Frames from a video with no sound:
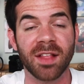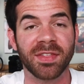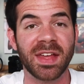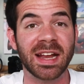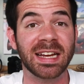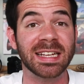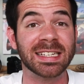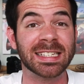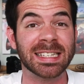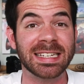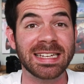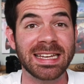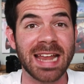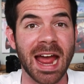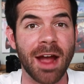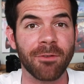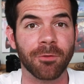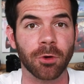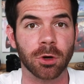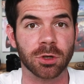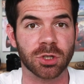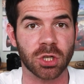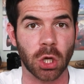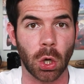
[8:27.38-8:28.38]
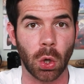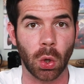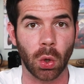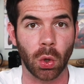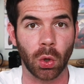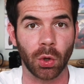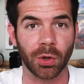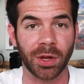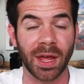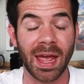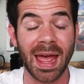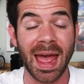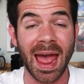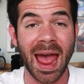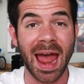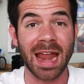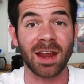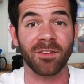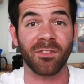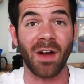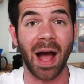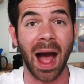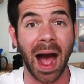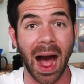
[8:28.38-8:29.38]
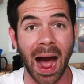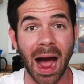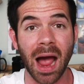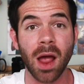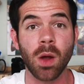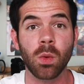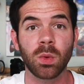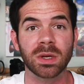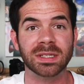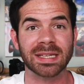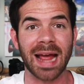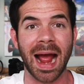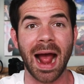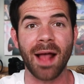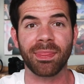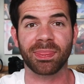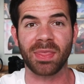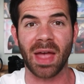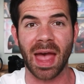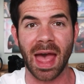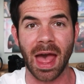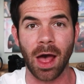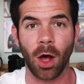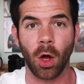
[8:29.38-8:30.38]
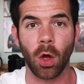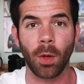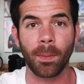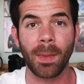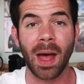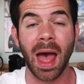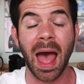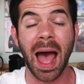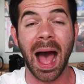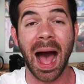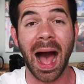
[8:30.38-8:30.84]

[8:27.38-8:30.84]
that is never told, and if I was at the helm,